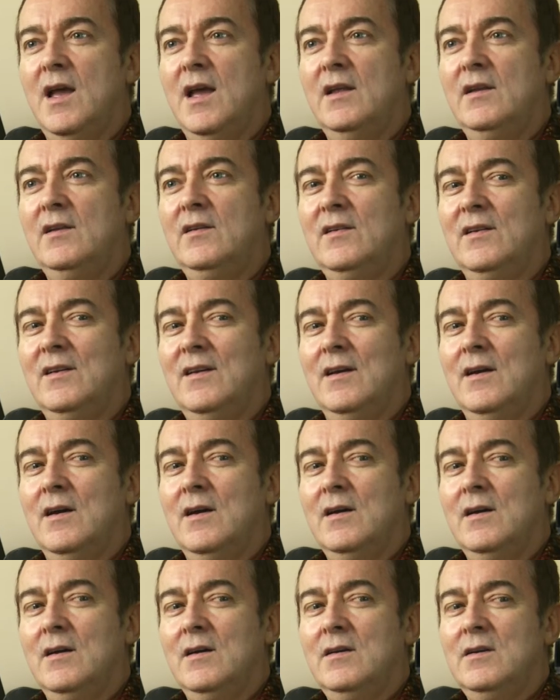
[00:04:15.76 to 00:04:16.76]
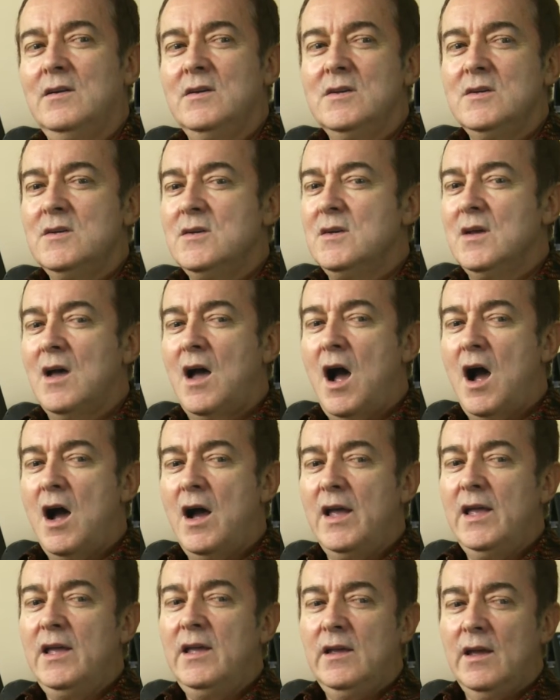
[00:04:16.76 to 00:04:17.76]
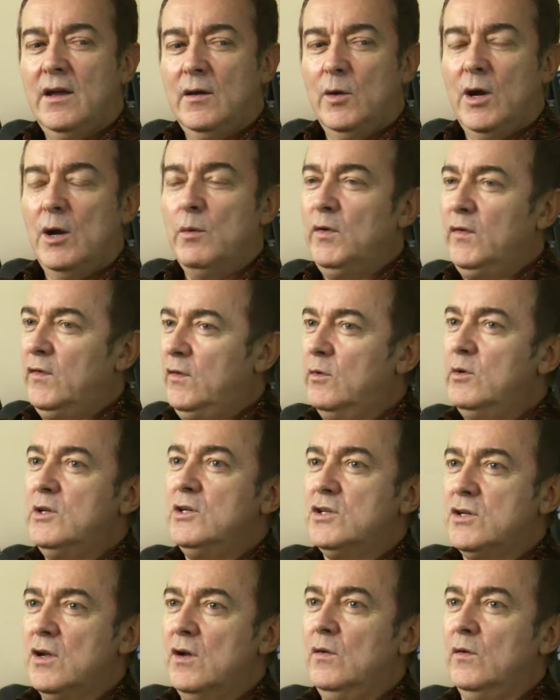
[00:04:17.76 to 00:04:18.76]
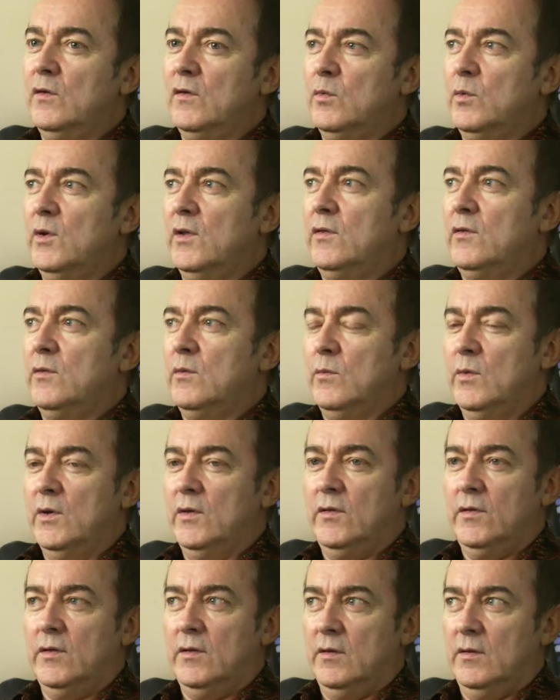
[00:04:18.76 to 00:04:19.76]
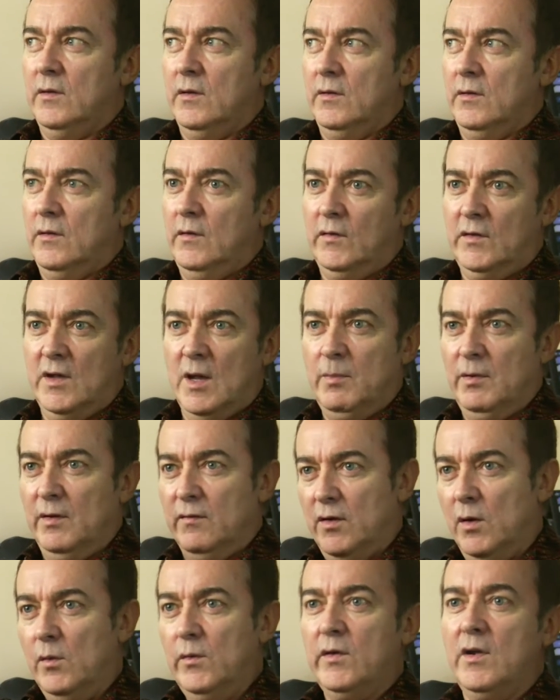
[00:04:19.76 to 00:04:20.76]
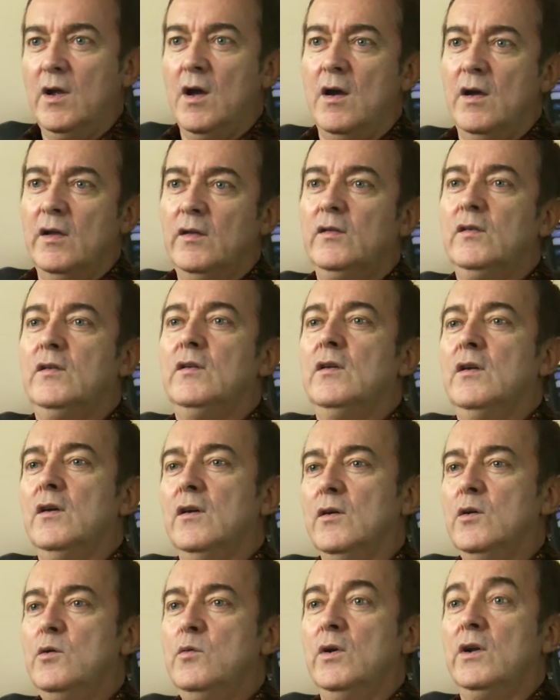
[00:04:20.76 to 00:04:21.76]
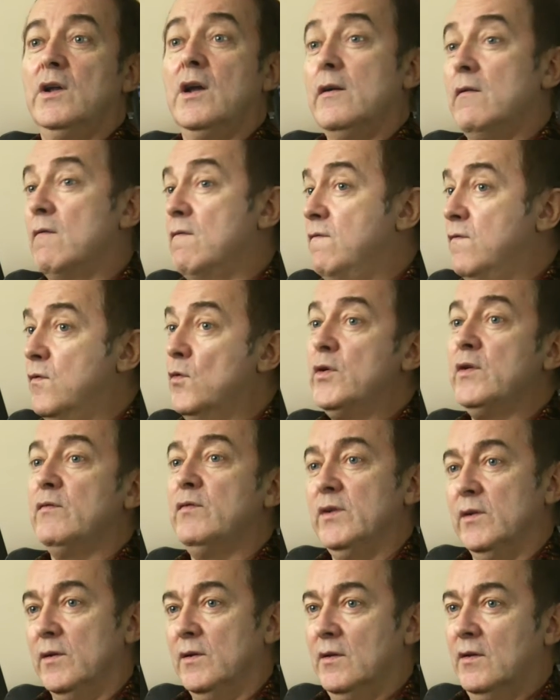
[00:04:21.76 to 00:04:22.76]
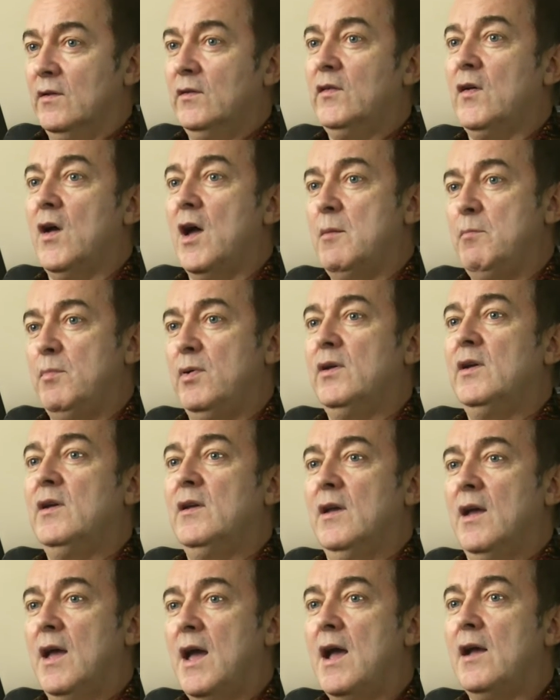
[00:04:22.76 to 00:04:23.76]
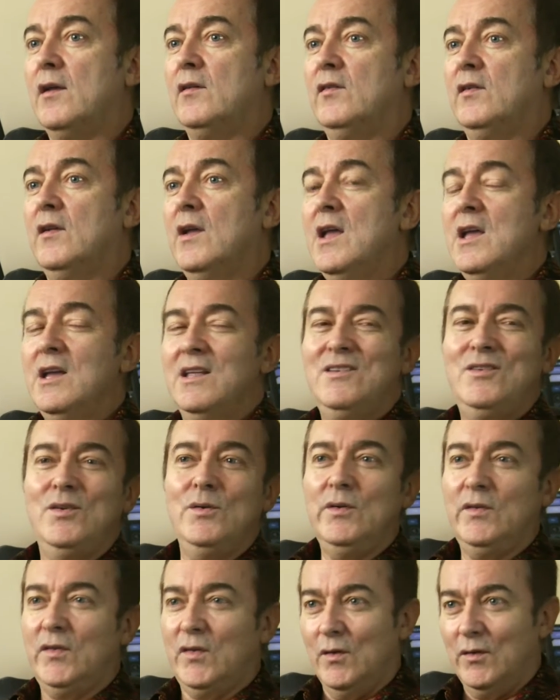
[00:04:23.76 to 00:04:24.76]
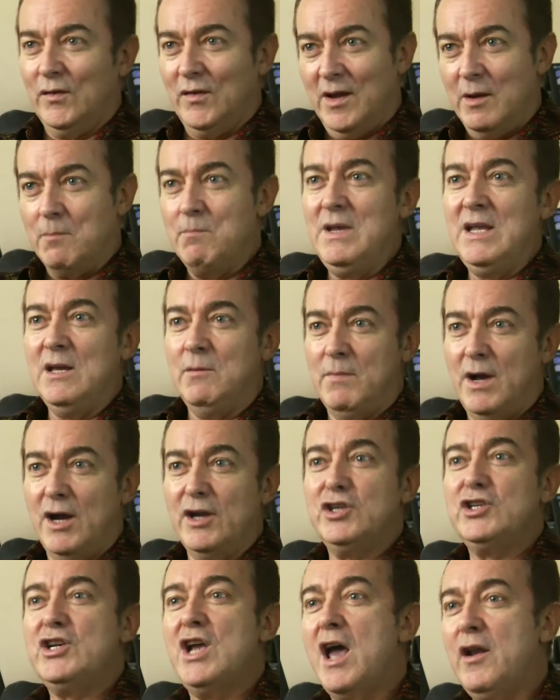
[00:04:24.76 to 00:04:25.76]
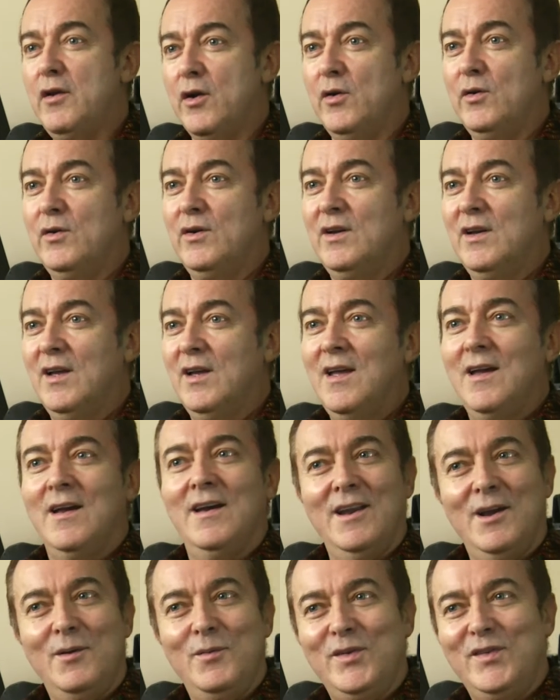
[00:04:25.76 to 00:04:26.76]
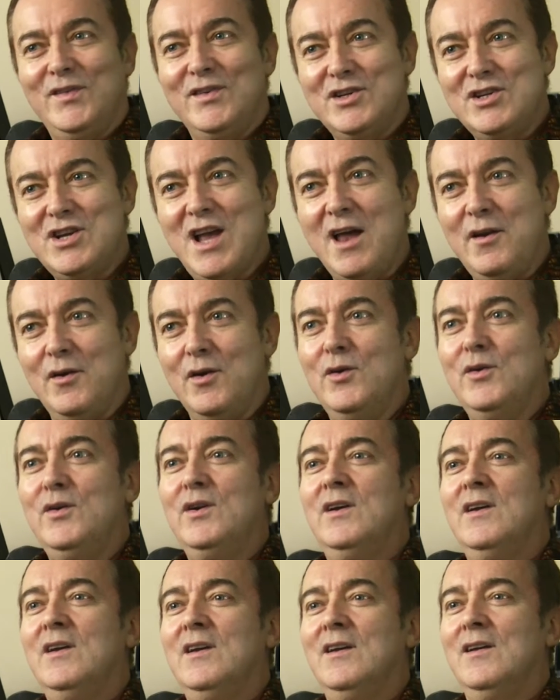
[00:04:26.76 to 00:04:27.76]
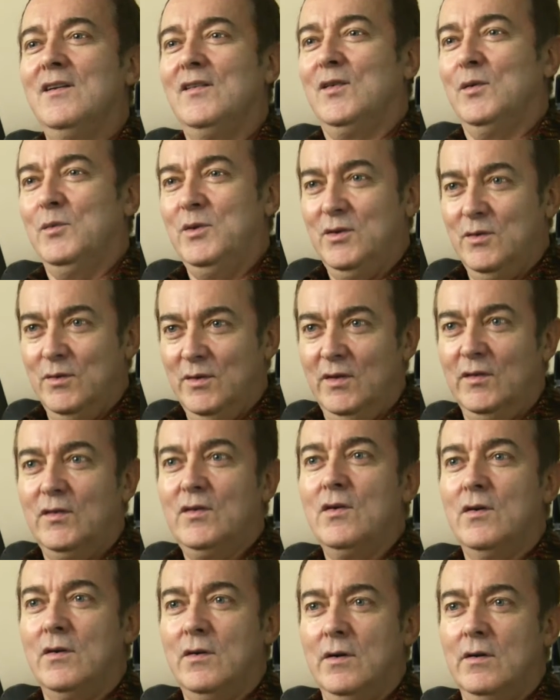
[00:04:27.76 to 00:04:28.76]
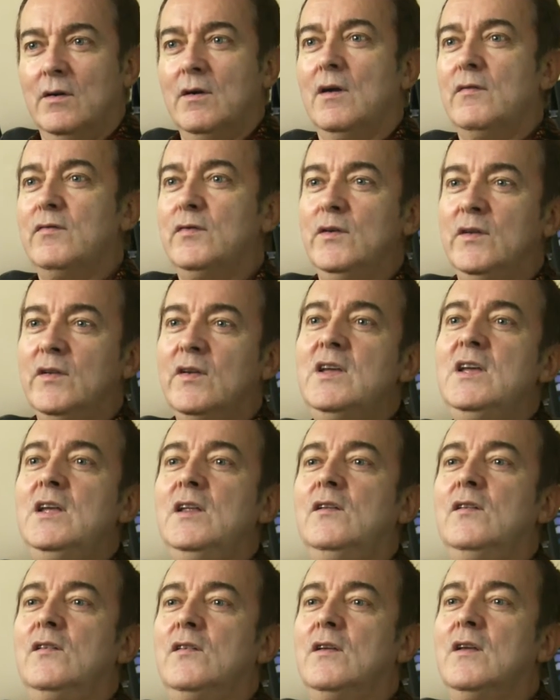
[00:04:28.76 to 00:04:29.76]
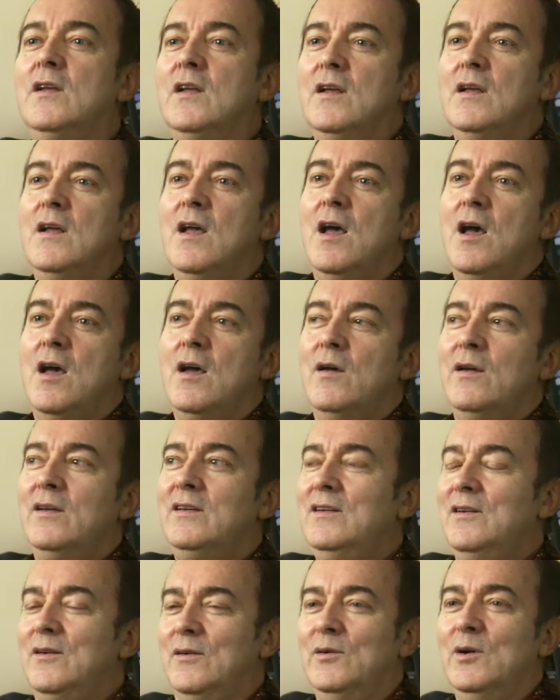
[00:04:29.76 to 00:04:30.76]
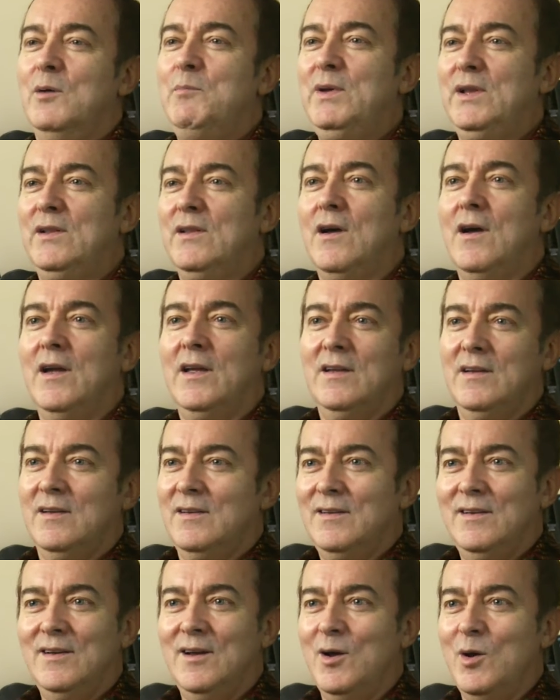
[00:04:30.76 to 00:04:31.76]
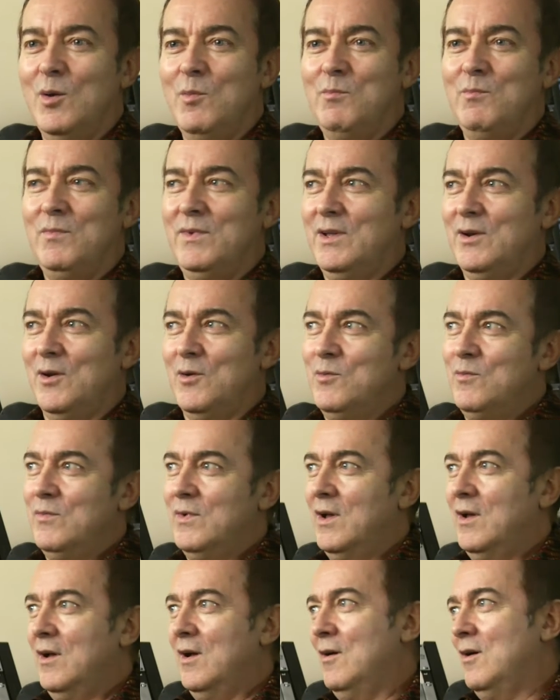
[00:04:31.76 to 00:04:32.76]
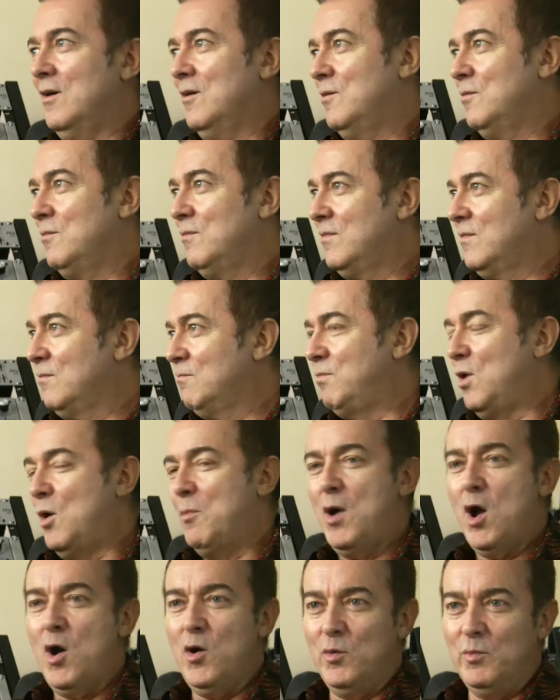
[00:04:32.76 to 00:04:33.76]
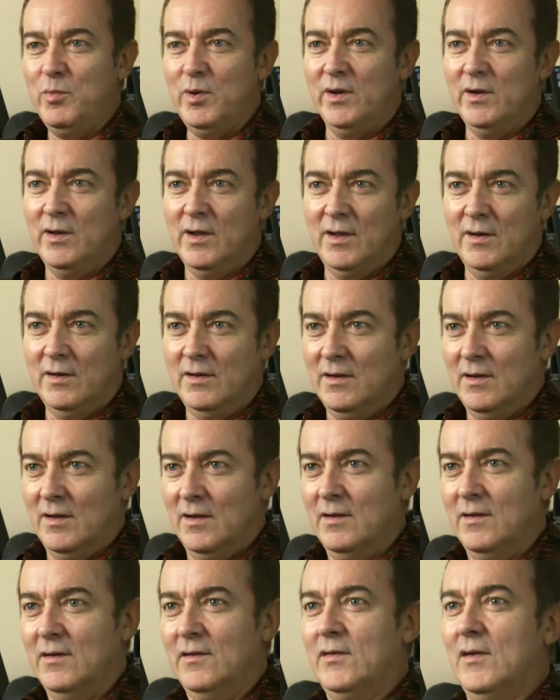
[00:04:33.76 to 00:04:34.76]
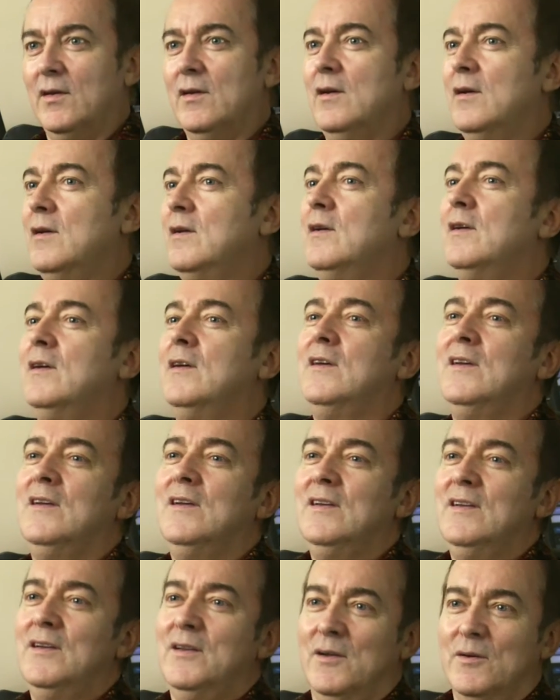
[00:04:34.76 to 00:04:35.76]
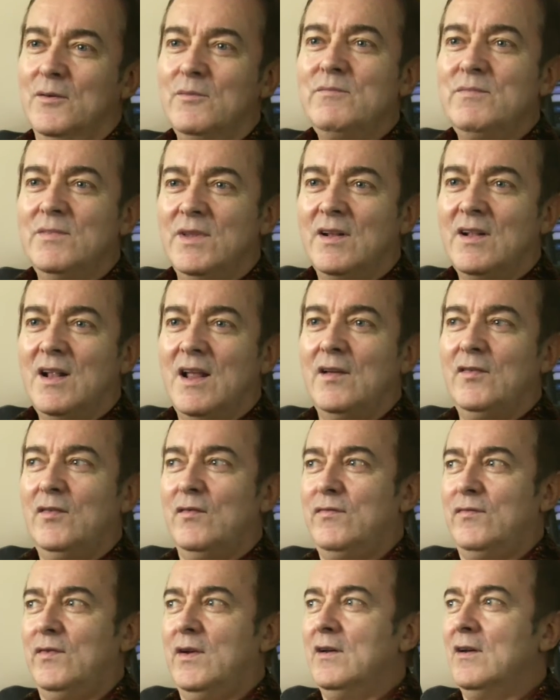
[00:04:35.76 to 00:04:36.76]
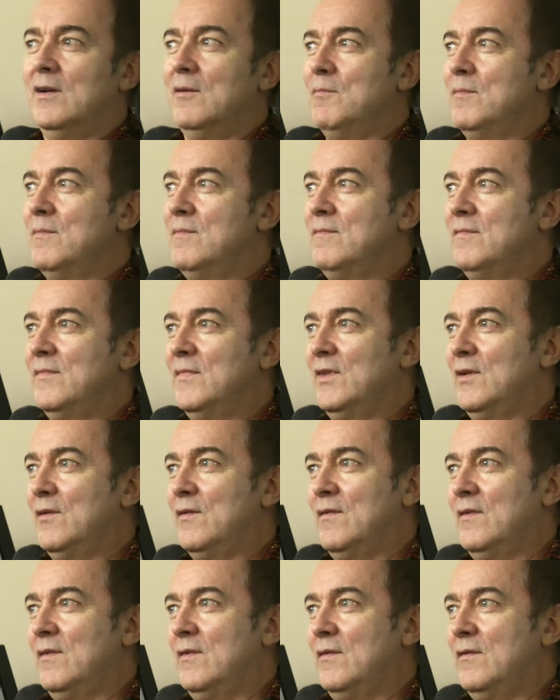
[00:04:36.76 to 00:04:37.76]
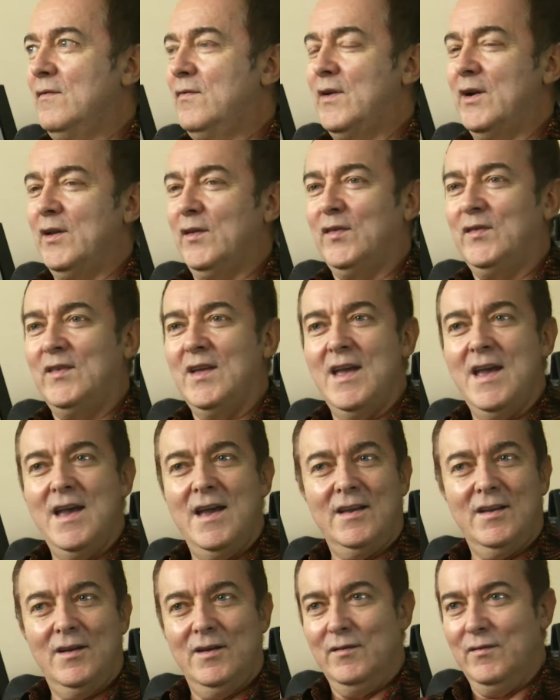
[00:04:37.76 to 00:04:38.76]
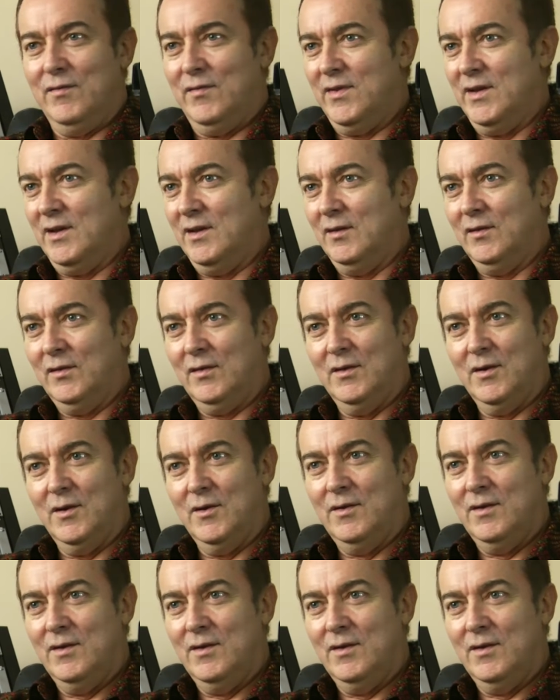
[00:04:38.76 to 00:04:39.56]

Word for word: and uh, I I was doing shows with with these couple of older guys uh, who were kind of vaudeville type acts, doing songs like "Me and My Shadow," and I was the shadow, right. and so we do these choreographed routines, uh, wow. you know, a bit like uh, you know uh, Bob Hope and and, and uh, you know the class of um, the Fred Astaire kind of things, you know.